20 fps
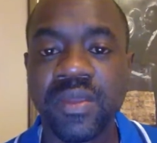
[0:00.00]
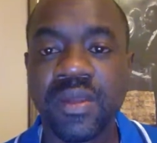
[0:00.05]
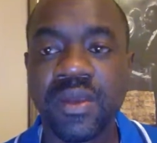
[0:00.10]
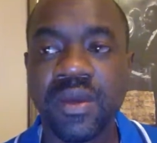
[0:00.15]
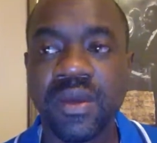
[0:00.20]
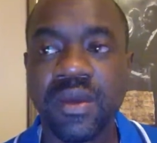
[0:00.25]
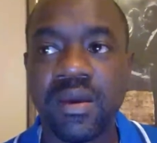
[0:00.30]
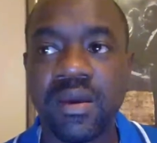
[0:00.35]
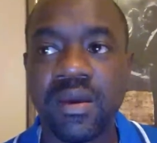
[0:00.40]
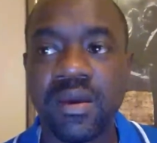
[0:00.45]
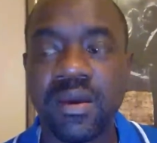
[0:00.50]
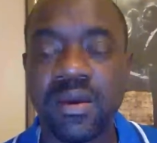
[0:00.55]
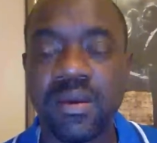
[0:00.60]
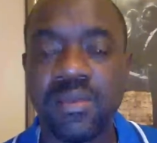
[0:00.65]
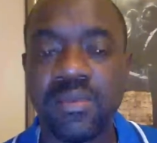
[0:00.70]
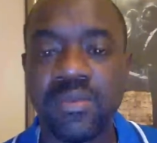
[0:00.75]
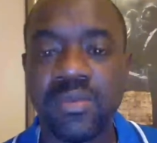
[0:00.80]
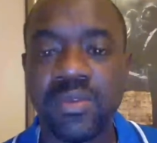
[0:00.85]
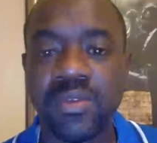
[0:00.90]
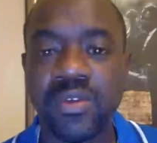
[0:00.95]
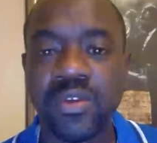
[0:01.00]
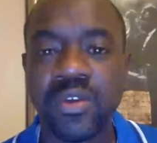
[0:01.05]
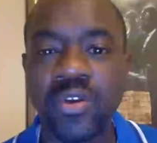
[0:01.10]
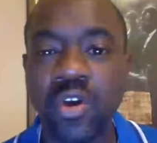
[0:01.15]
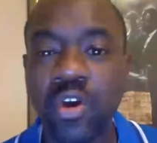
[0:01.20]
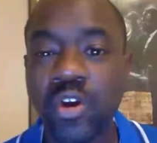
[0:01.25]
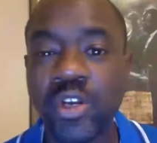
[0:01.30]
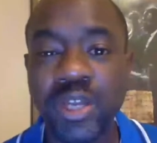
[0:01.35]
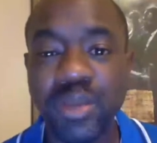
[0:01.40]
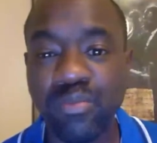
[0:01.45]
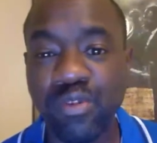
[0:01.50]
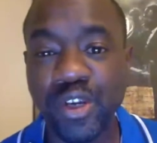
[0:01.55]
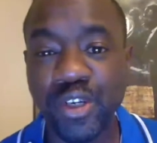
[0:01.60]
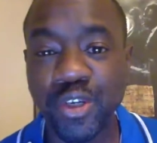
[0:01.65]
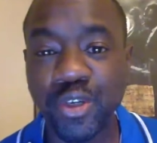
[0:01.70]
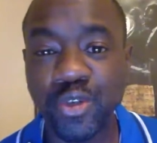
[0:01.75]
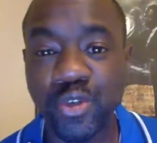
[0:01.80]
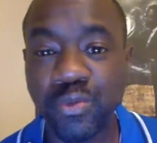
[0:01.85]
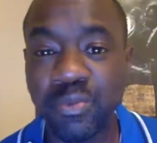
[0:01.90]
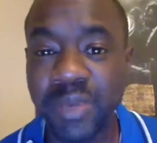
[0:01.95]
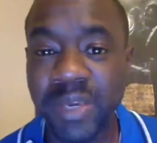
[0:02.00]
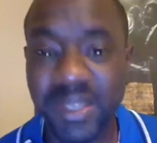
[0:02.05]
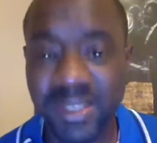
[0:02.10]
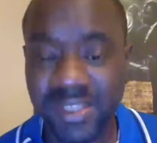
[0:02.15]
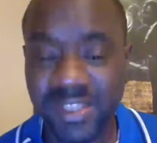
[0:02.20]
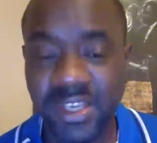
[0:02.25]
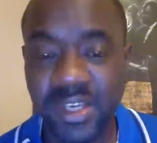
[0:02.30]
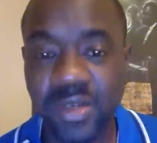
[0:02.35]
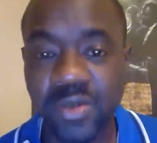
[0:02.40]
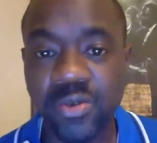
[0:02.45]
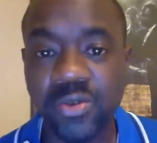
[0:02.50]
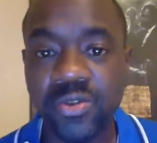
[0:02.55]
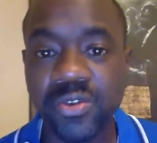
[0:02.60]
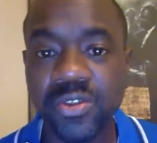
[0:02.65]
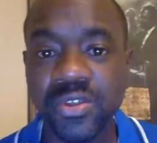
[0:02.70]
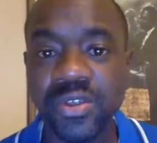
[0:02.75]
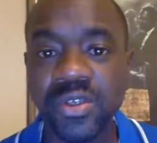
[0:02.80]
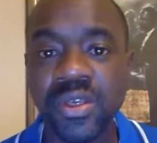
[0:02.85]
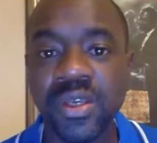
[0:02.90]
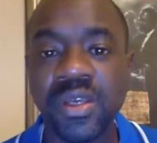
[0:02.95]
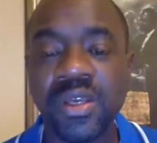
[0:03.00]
you're not under pressure to make sales.